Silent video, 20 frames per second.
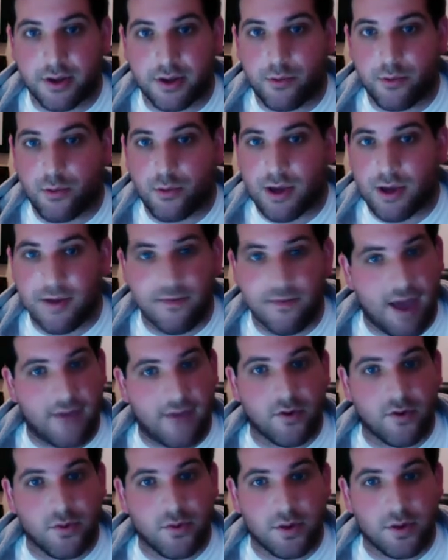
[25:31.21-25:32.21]
than we've
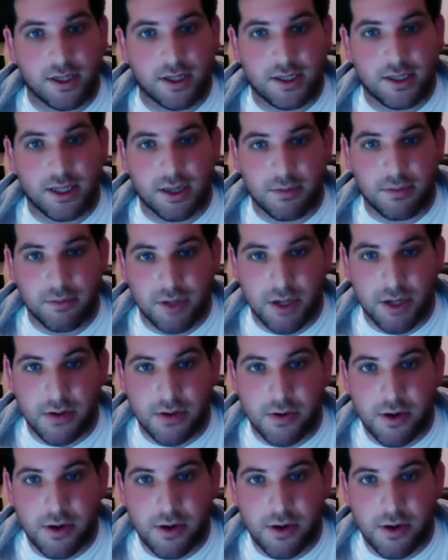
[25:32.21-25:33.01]
ever really seen him do.